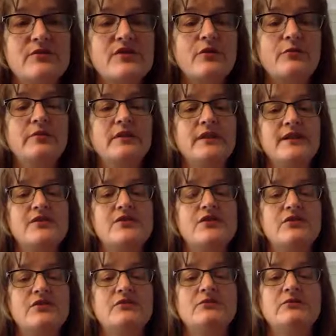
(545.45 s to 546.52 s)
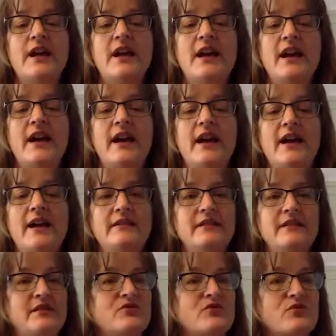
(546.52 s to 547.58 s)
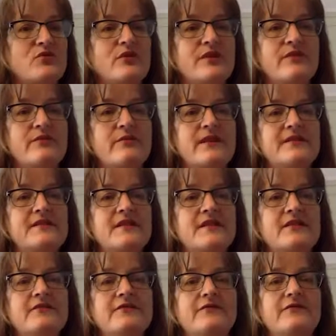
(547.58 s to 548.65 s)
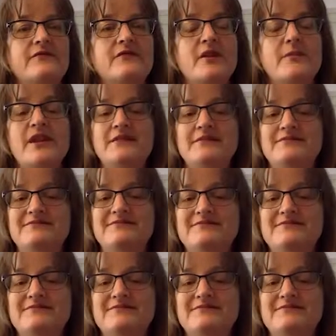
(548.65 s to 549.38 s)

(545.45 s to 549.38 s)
So please do, and enjoy the rest of Commit.